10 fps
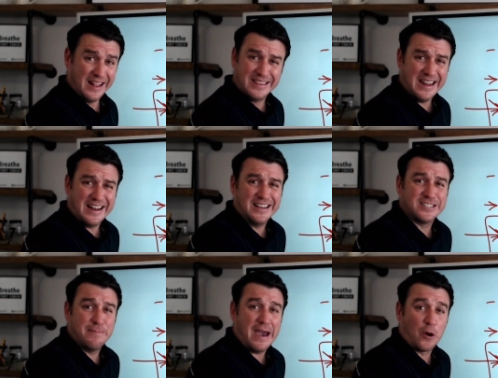then it
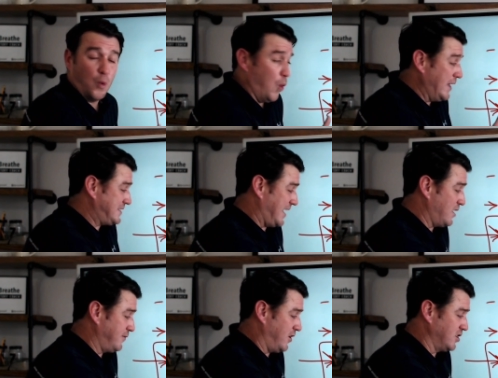doesn't matter what
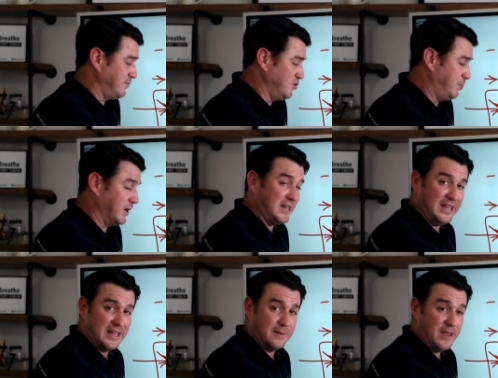tidal volume you put
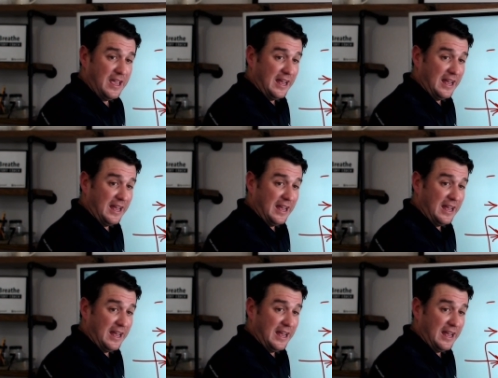in,